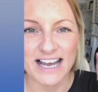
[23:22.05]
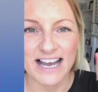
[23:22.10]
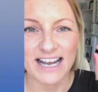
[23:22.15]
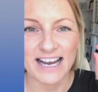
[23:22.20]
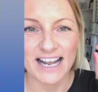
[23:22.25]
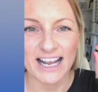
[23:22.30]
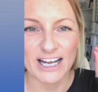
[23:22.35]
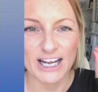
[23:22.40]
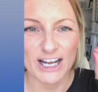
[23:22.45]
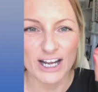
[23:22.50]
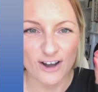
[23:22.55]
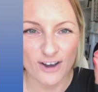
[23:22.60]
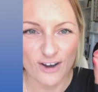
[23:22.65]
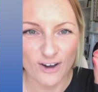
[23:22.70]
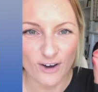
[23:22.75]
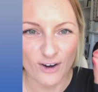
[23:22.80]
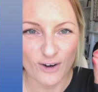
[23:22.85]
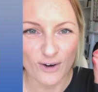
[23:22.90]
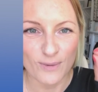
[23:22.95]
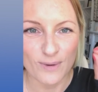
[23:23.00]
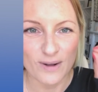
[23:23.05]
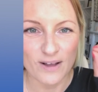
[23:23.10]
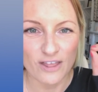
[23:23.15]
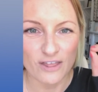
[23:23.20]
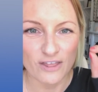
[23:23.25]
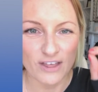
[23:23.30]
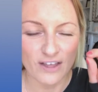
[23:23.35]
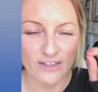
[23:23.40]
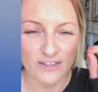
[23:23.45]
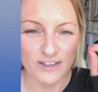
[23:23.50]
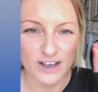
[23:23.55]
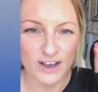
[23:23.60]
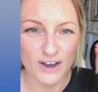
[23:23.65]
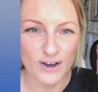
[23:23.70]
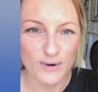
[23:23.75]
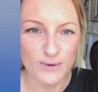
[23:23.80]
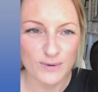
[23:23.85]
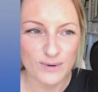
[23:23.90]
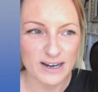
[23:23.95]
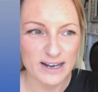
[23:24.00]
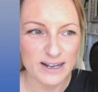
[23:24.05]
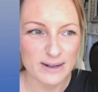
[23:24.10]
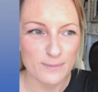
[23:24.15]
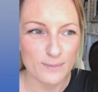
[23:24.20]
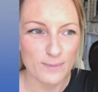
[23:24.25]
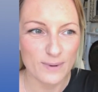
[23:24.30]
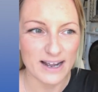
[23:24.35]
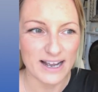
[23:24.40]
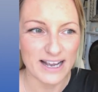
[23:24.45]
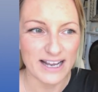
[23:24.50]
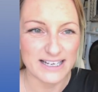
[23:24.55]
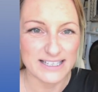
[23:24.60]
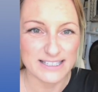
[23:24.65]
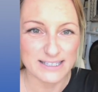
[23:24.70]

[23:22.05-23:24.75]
and I know that the only way